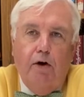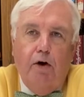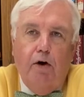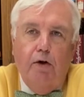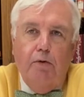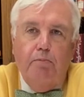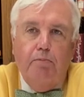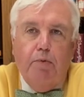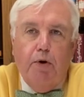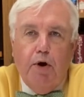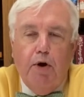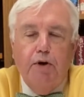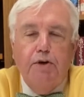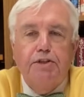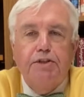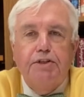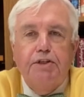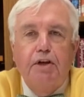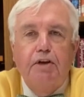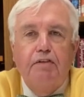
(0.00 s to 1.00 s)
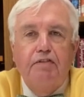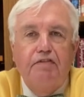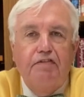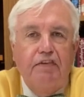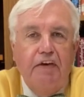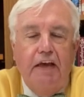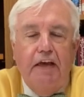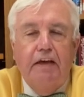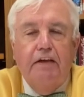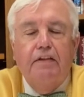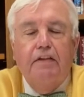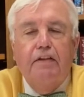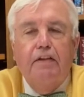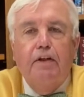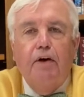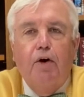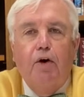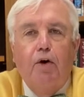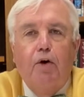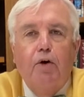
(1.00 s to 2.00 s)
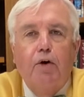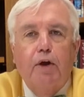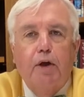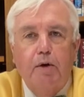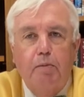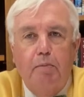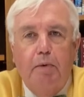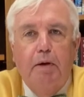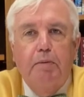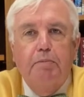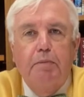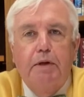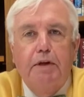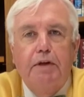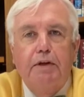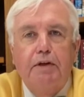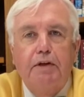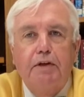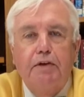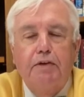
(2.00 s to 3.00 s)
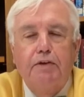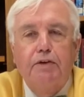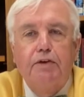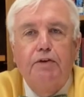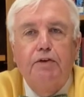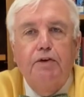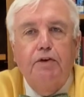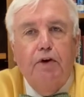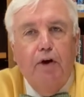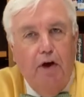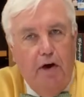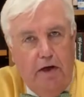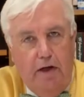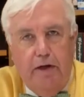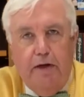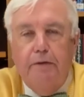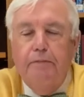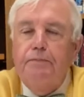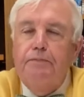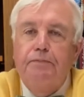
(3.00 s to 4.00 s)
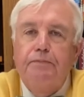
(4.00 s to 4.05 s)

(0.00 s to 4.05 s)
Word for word: on personal faith or commitment to God.